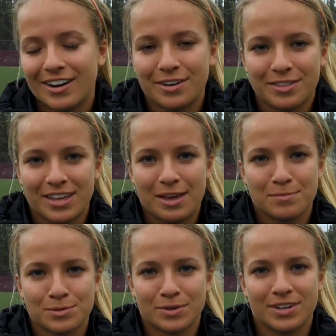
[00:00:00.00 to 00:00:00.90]
I know the
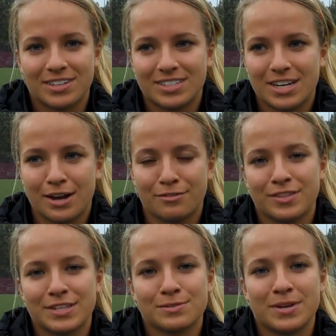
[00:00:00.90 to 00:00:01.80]
games were tough
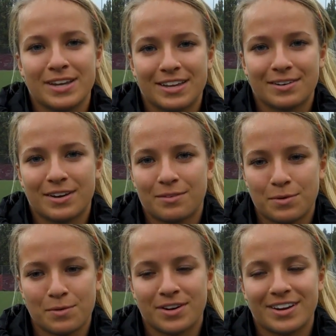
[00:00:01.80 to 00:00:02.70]
this week, and
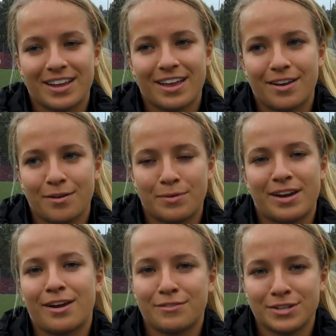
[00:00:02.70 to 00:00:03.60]
we wanted to get a win
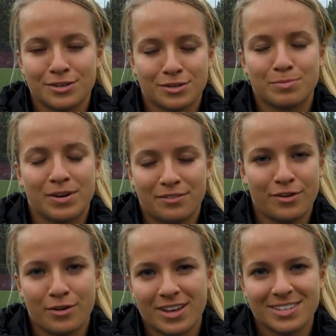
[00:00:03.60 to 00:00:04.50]
out of it, so I was pretty
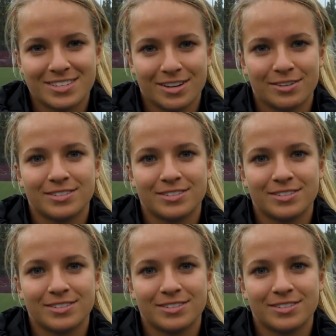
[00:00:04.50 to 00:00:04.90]
focused. So.